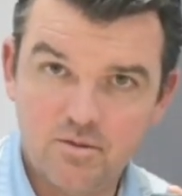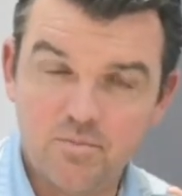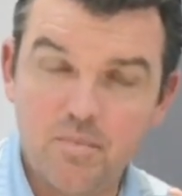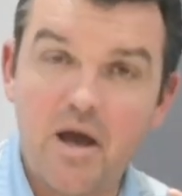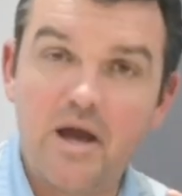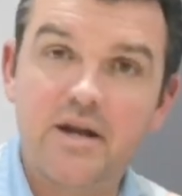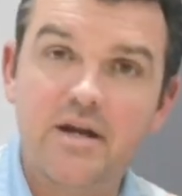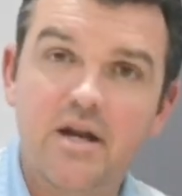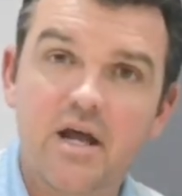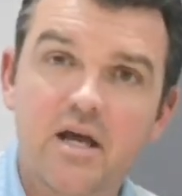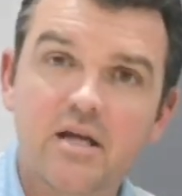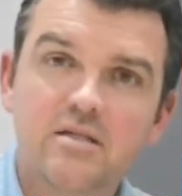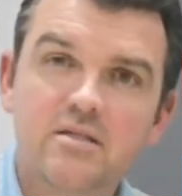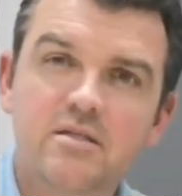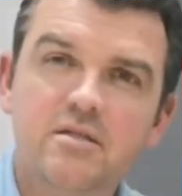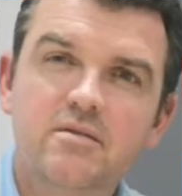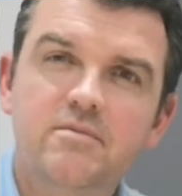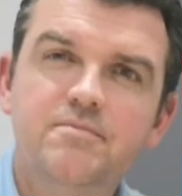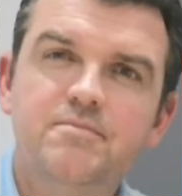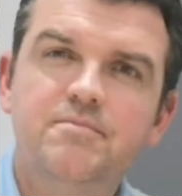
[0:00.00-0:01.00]
it's
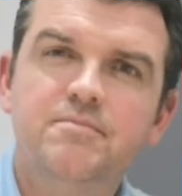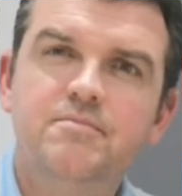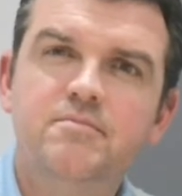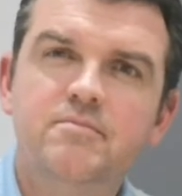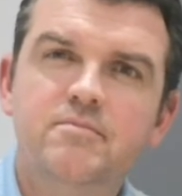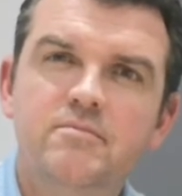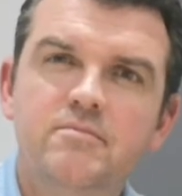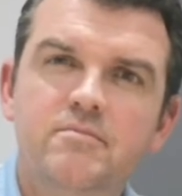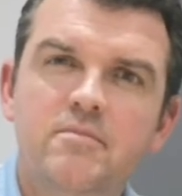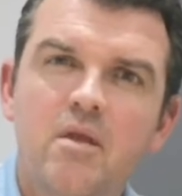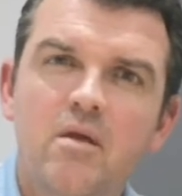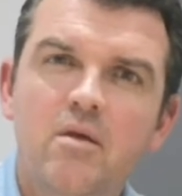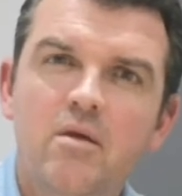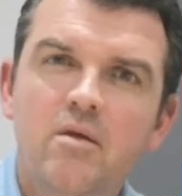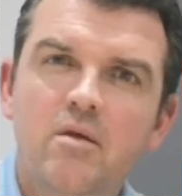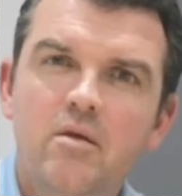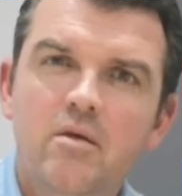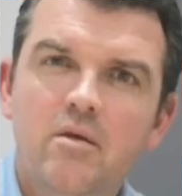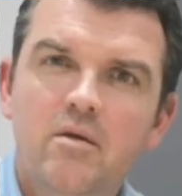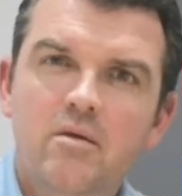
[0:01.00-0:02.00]
Badidas.
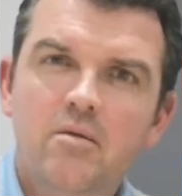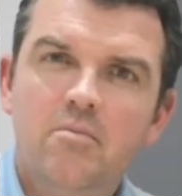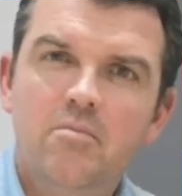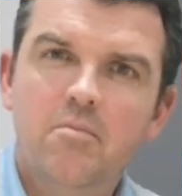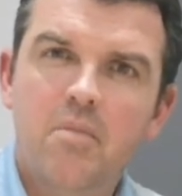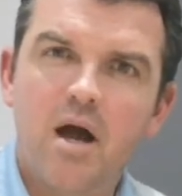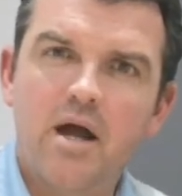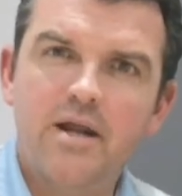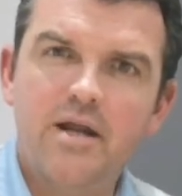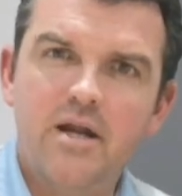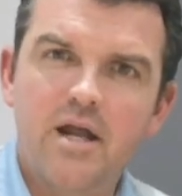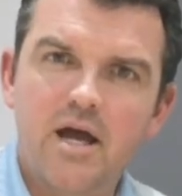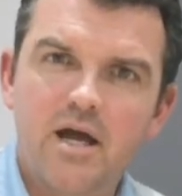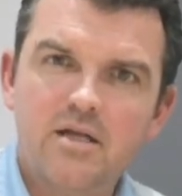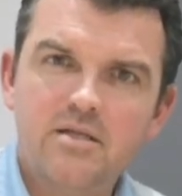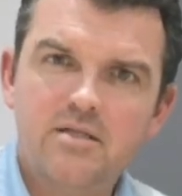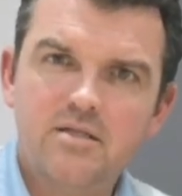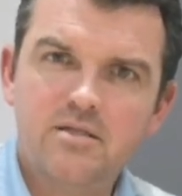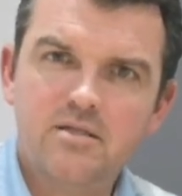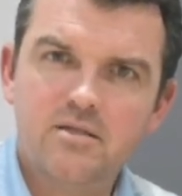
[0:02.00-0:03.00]

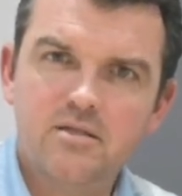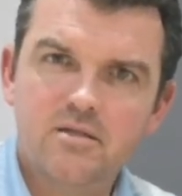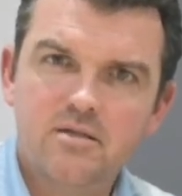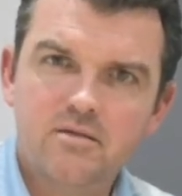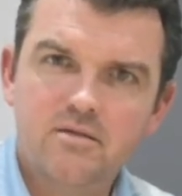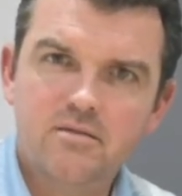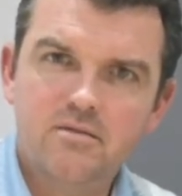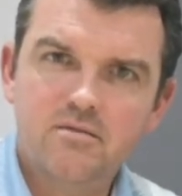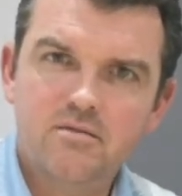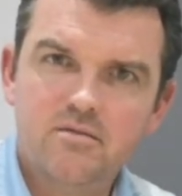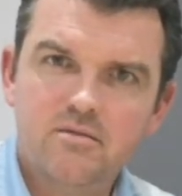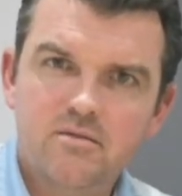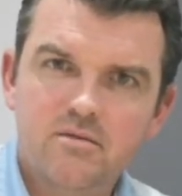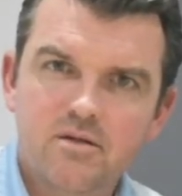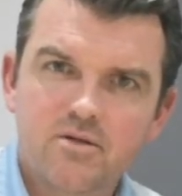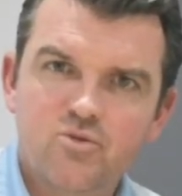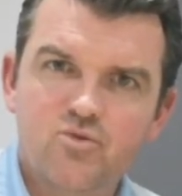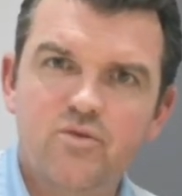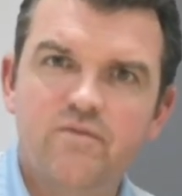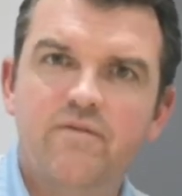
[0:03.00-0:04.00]
Badidas
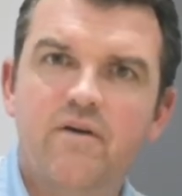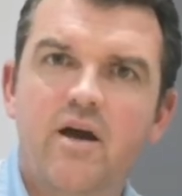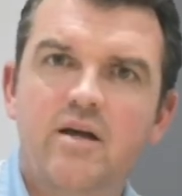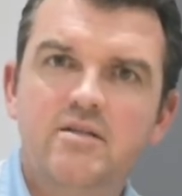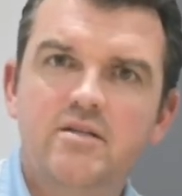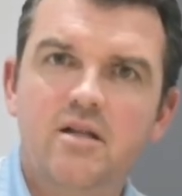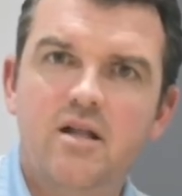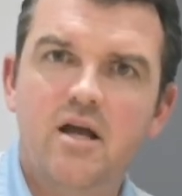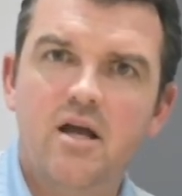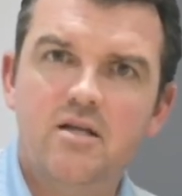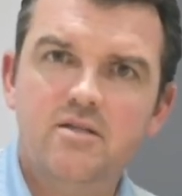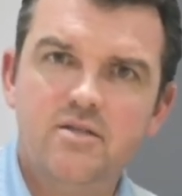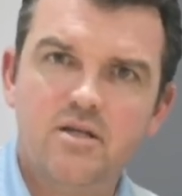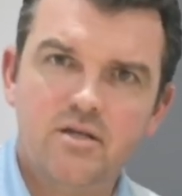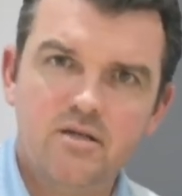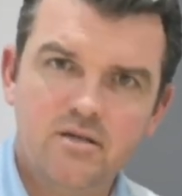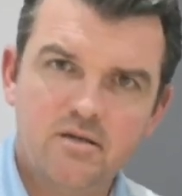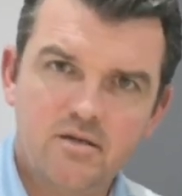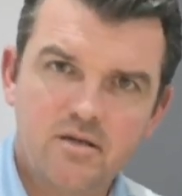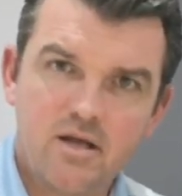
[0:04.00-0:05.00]
is
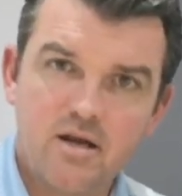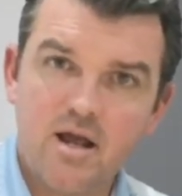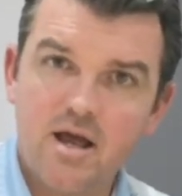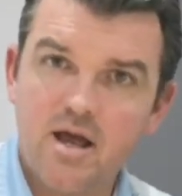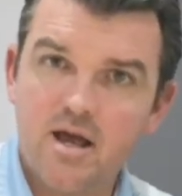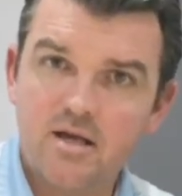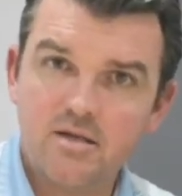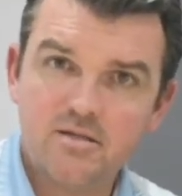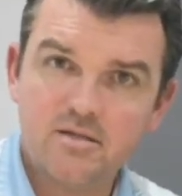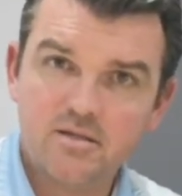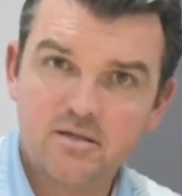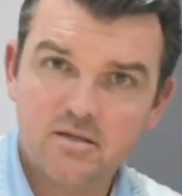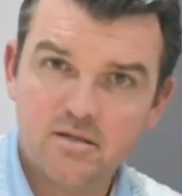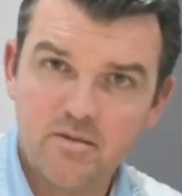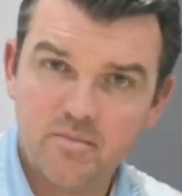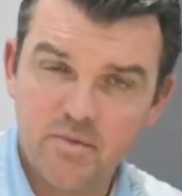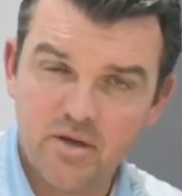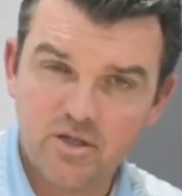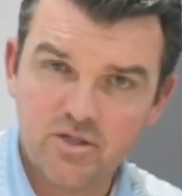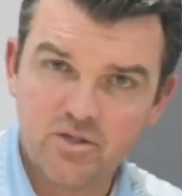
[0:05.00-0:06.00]
revitalizing and has
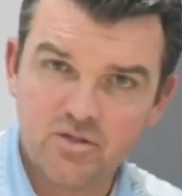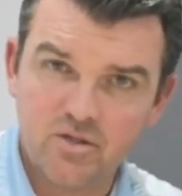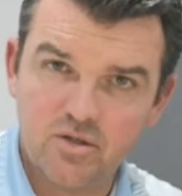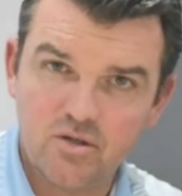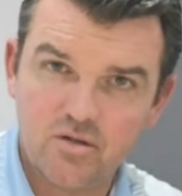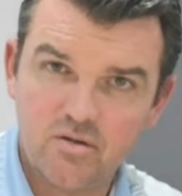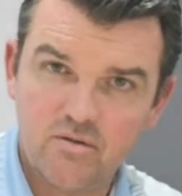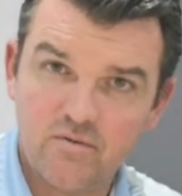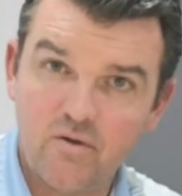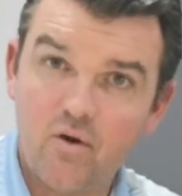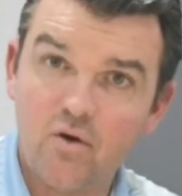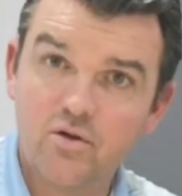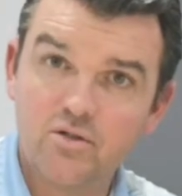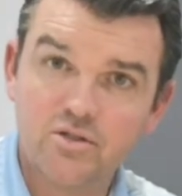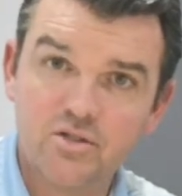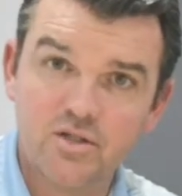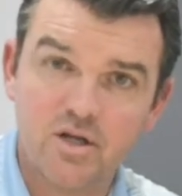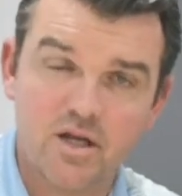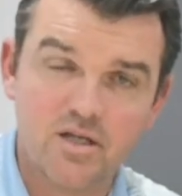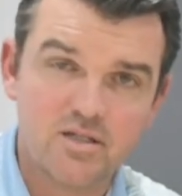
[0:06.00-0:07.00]
a mixture of
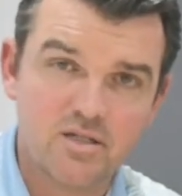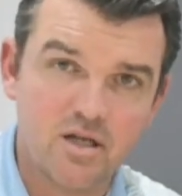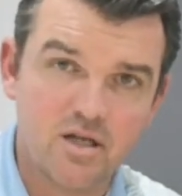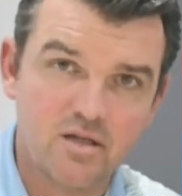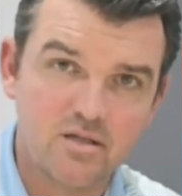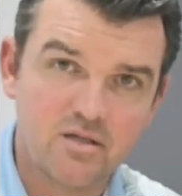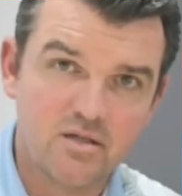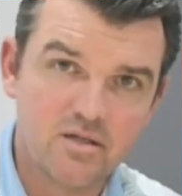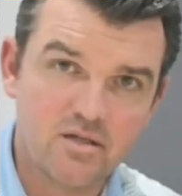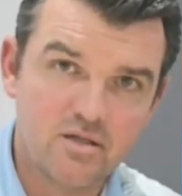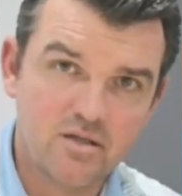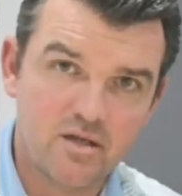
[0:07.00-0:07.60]
horse chestnut